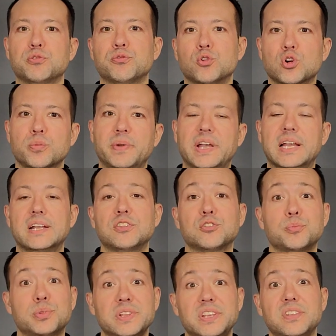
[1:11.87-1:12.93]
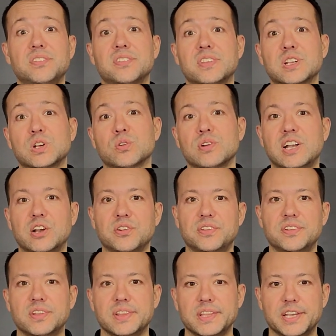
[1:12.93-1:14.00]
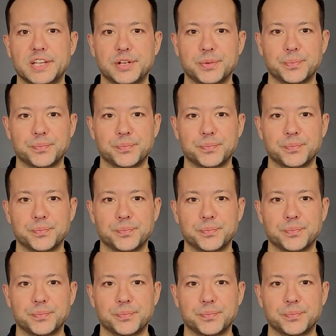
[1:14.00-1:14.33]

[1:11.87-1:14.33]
format, so please stick around till the end.